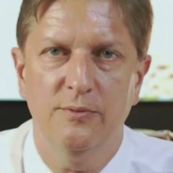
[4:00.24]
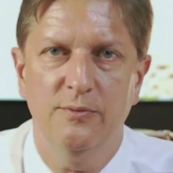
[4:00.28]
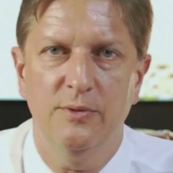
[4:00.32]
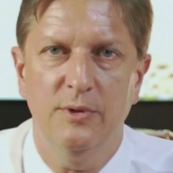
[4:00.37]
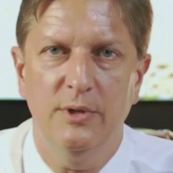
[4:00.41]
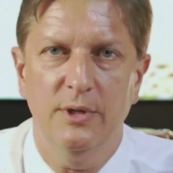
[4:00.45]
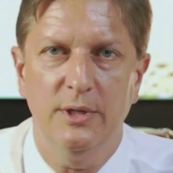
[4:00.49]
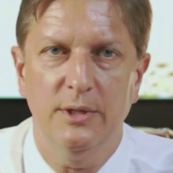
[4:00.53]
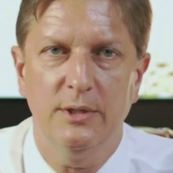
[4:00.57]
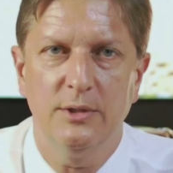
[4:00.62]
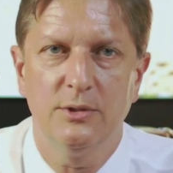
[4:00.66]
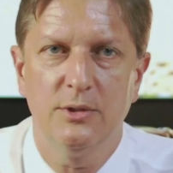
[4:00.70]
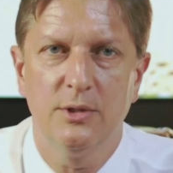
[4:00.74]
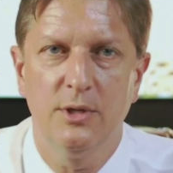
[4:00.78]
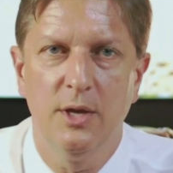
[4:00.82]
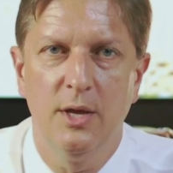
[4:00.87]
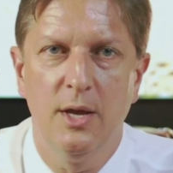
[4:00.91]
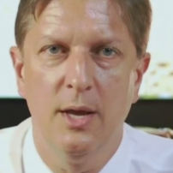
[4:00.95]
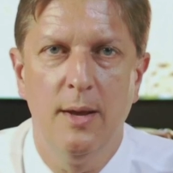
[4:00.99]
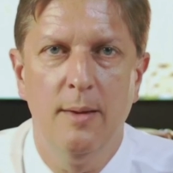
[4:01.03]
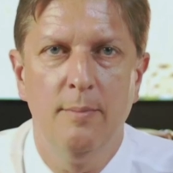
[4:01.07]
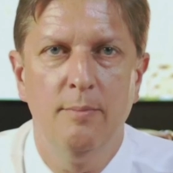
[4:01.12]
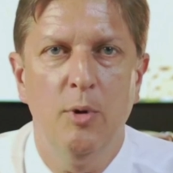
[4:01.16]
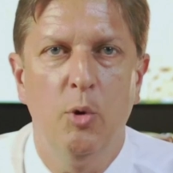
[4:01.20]
things,
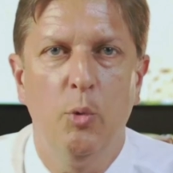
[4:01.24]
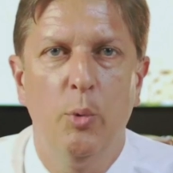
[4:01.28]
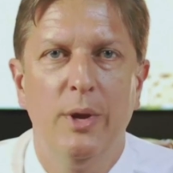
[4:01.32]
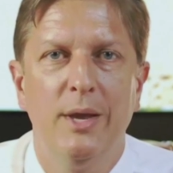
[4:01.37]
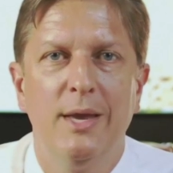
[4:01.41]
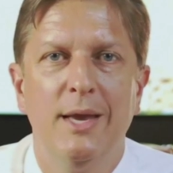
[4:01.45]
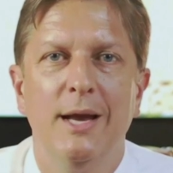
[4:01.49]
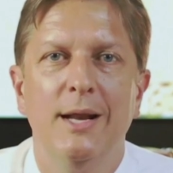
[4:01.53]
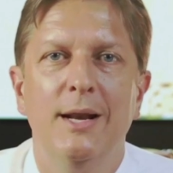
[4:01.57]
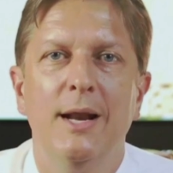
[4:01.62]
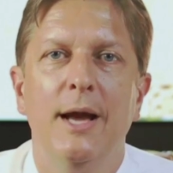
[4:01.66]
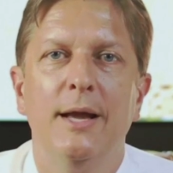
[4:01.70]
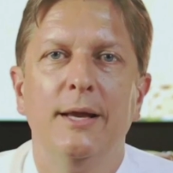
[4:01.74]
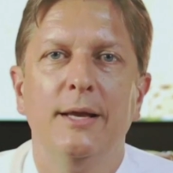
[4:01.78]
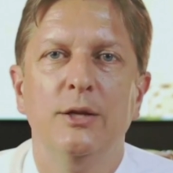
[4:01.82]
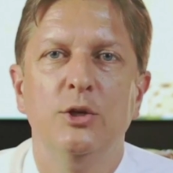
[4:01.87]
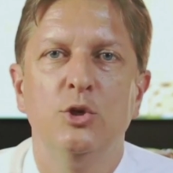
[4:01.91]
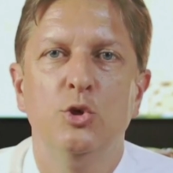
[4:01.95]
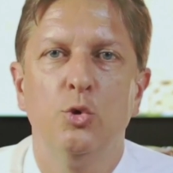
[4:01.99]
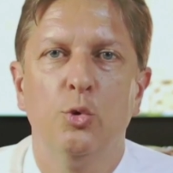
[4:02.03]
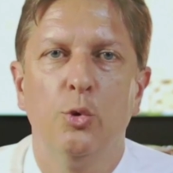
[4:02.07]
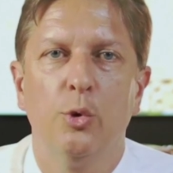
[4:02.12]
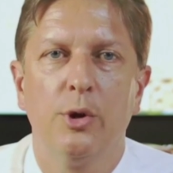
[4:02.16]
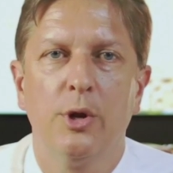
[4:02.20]
but we cannot
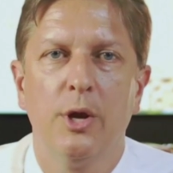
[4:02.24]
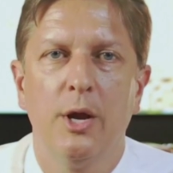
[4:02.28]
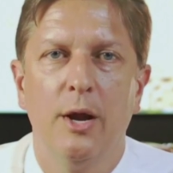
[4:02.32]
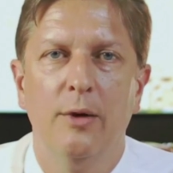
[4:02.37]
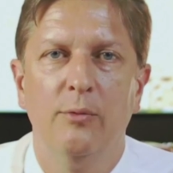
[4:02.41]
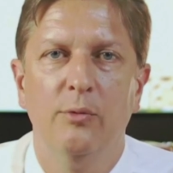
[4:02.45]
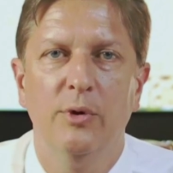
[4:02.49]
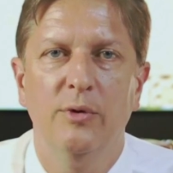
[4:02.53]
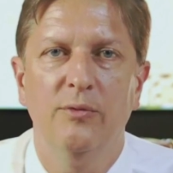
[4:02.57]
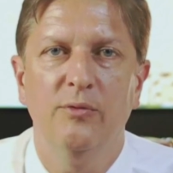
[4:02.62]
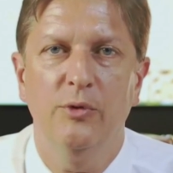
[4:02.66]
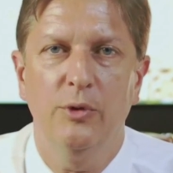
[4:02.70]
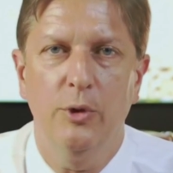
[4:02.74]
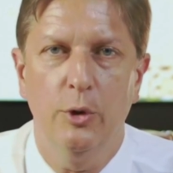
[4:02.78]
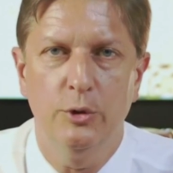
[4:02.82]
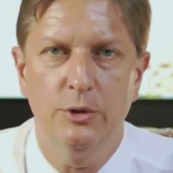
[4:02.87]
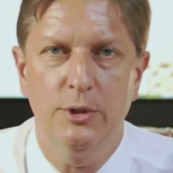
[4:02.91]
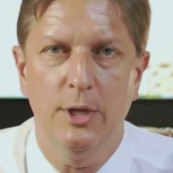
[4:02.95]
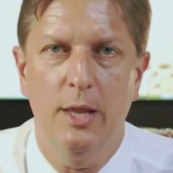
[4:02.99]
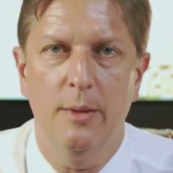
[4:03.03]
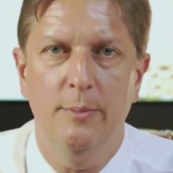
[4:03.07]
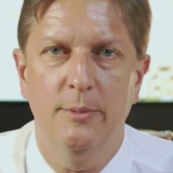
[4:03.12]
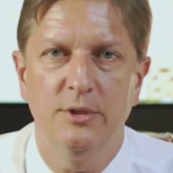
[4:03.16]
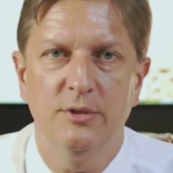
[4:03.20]
get you a recovery for those
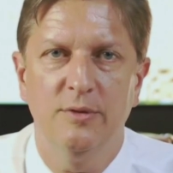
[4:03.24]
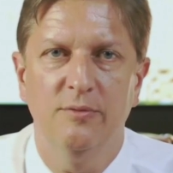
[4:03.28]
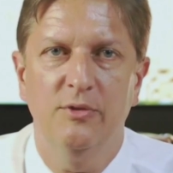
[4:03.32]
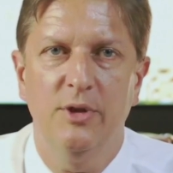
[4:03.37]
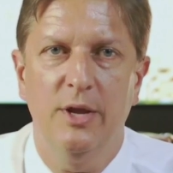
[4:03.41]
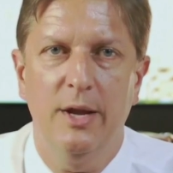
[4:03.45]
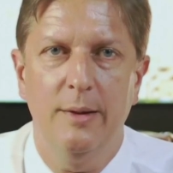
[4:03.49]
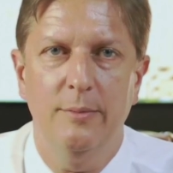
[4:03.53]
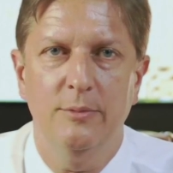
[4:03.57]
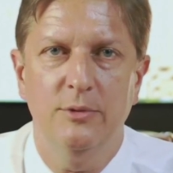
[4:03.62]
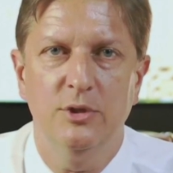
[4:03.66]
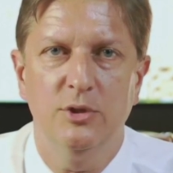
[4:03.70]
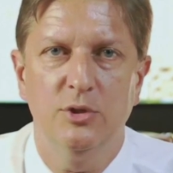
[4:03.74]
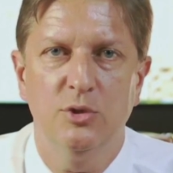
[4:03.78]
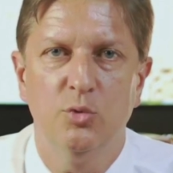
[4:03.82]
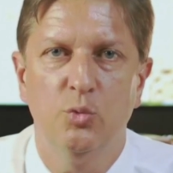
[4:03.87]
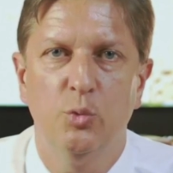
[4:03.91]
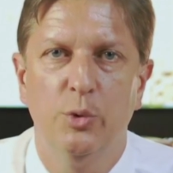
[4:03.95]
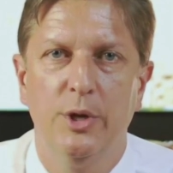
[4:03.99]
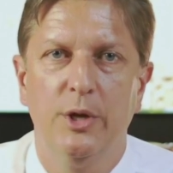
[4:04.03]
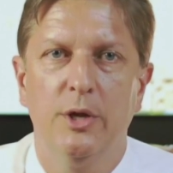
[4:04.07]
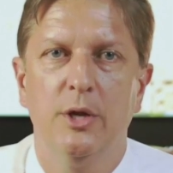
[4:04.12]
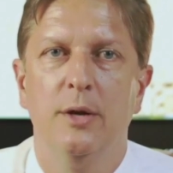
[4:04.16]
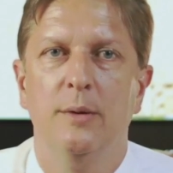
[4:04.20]
elements of damages
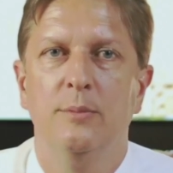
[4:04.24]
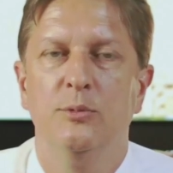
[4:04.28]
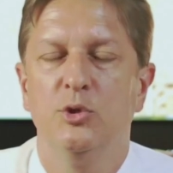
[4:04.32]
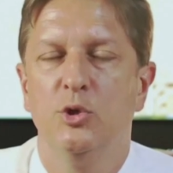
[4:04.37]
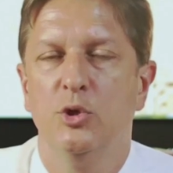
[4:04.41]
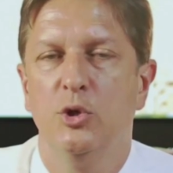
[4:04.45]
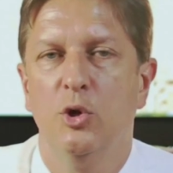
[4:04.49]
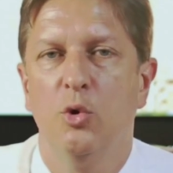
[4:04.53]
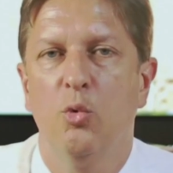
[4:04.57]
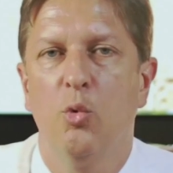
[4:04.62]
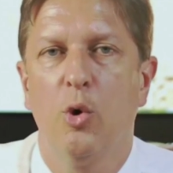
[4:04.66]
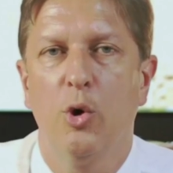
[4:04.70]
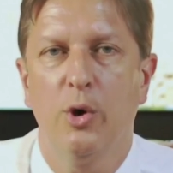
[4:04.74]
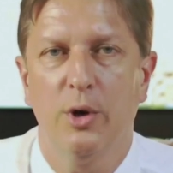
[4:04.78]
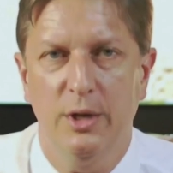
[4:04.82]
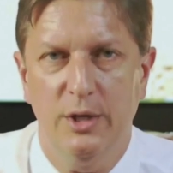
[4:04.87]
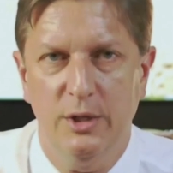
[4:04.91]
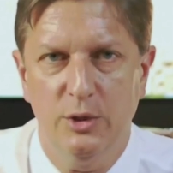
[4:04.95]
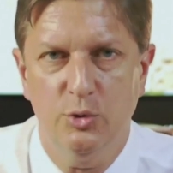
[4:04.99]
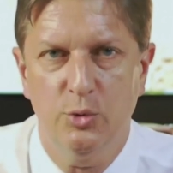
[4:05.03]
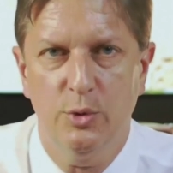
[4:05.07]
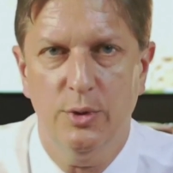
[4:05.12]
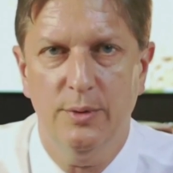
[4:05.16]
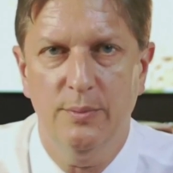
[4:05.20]
when it comes to your work
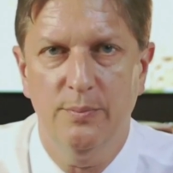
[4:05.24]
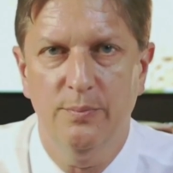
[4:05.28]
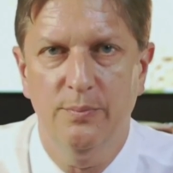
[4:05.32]
injury.